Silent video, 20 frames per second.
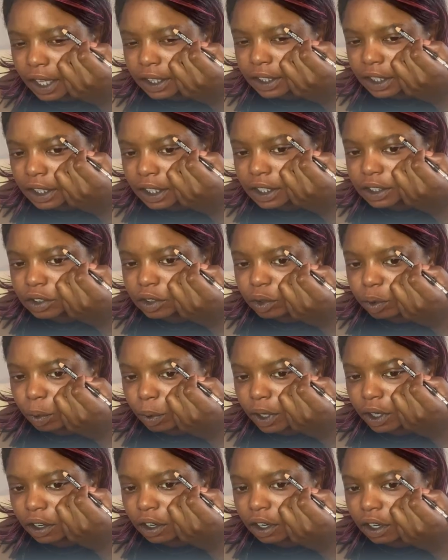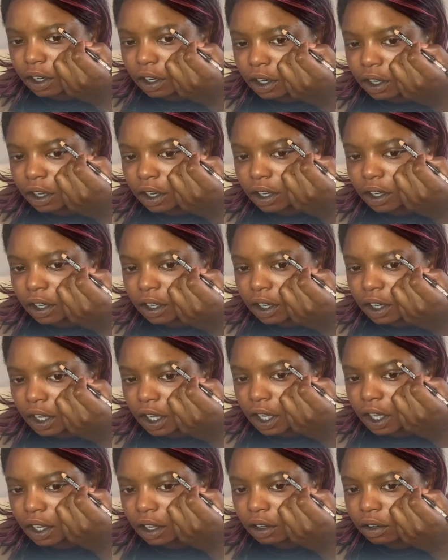think his Twitter
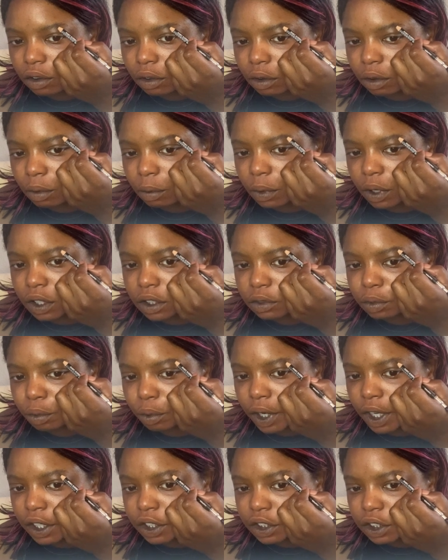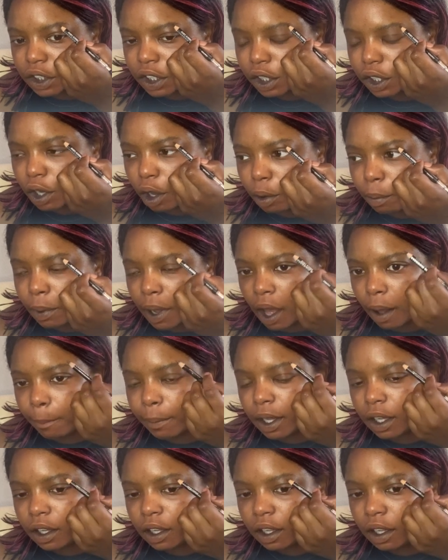handle was Reggie
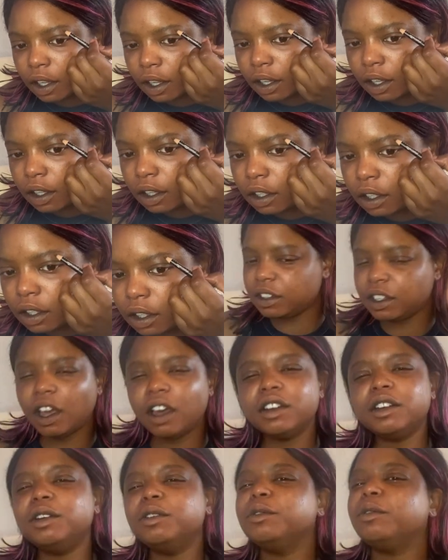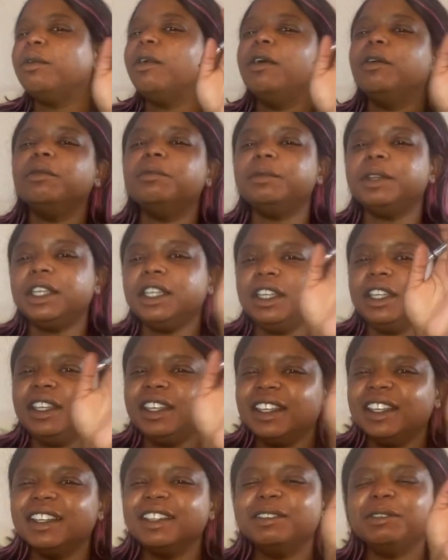Obama. Y'all don't quote
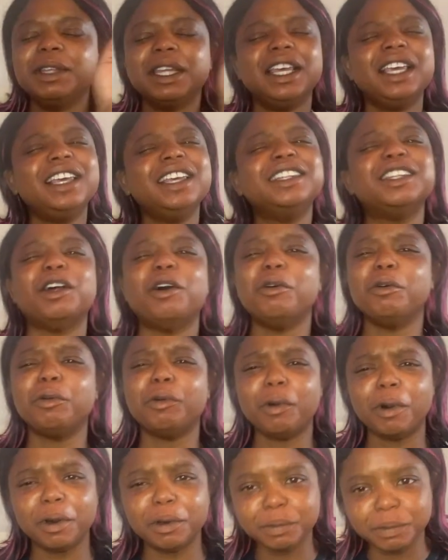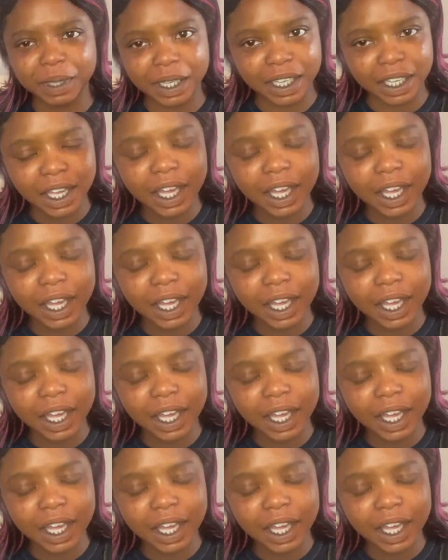me. Please don't quote me.